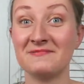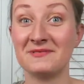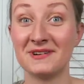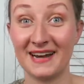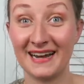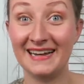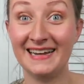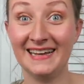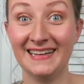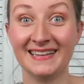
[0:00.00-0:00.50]

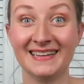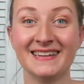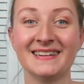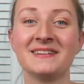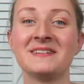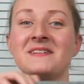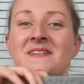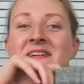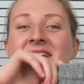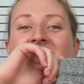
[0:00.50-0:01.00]
but I did.
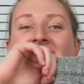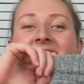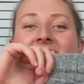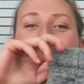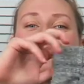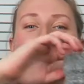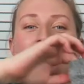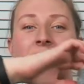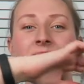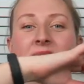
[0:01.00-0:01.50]

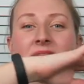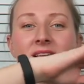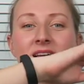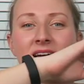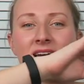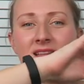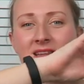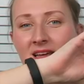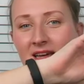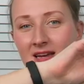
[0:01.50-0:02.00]
Um,
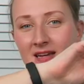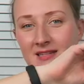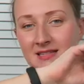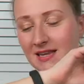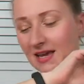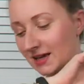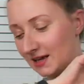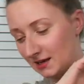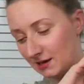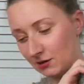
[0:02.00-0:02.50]
and they're
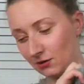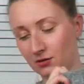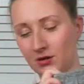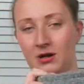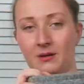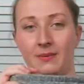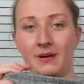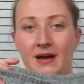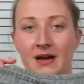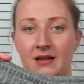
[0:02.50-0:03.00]
slightly
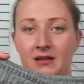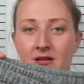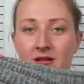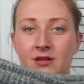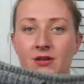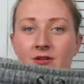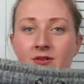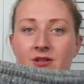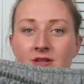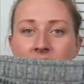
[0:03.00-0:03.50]
longer pair
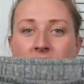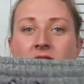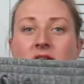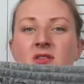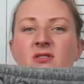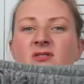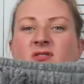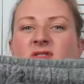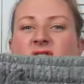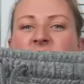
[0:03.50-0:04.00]
than those and
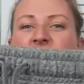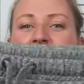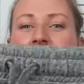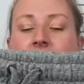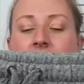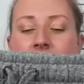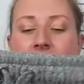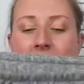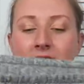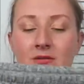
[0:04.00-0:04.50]
they're just
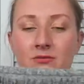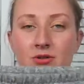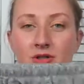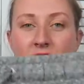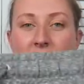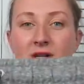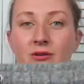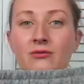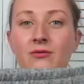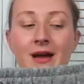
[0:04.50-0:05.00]
like
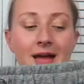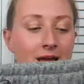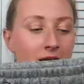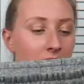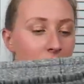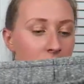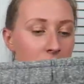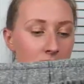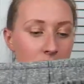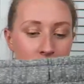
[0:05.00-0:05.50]
lounging
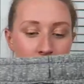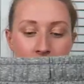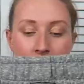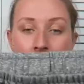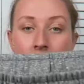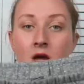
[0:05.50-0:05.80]
around.